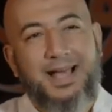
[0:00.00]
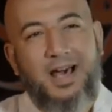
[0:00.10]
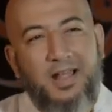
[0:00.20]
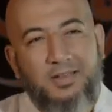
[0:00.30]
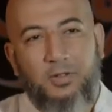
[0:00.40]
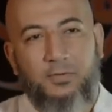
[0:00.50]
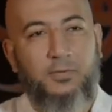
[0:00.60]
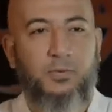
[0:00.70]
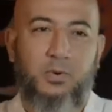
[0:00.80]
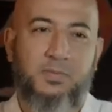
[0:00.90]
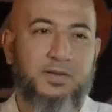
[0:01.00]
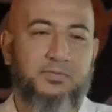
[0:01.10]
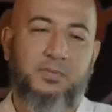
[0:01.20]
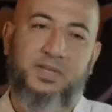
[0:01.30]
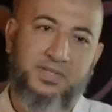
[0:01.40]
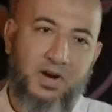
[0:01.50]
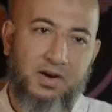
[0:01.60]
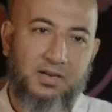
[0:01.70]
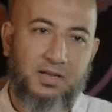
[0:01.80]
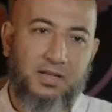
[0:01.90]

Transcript: unlawful woman from his heart.